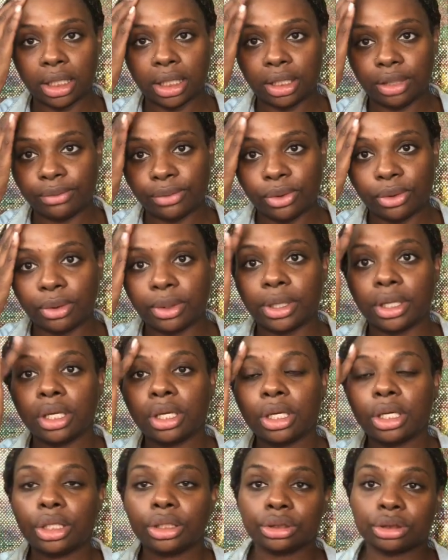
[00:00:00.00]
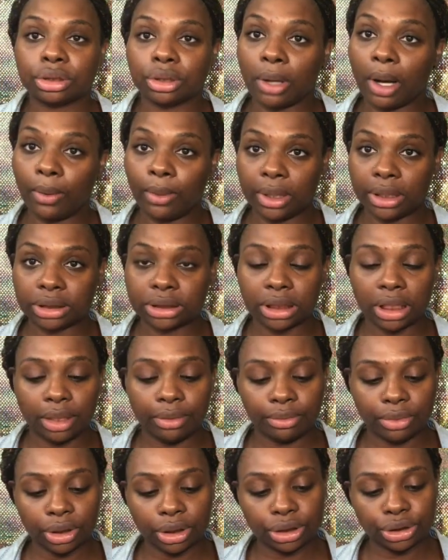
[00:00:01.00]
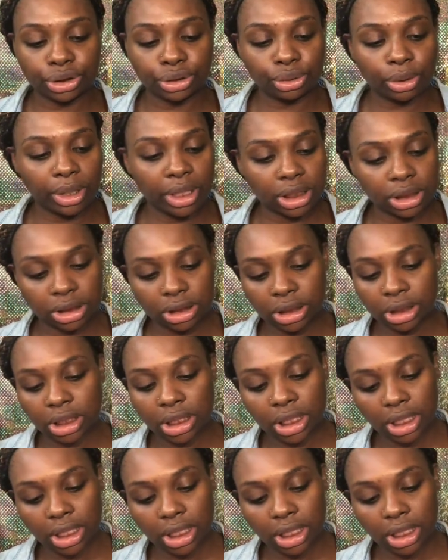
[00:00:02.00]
anymore, so I wanted something really short.